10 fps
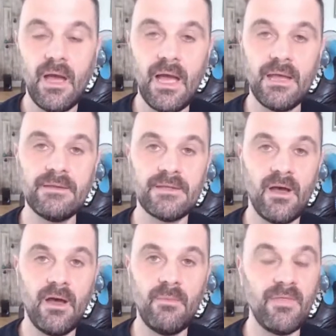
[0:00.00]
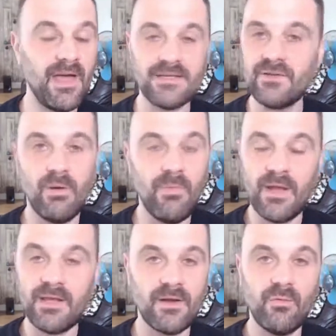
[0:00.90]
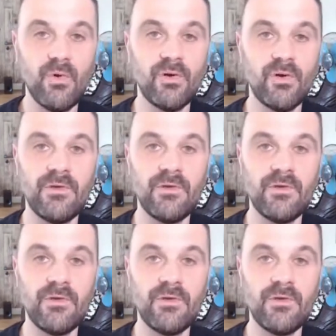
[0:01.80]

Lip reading: And that's not my kind of world,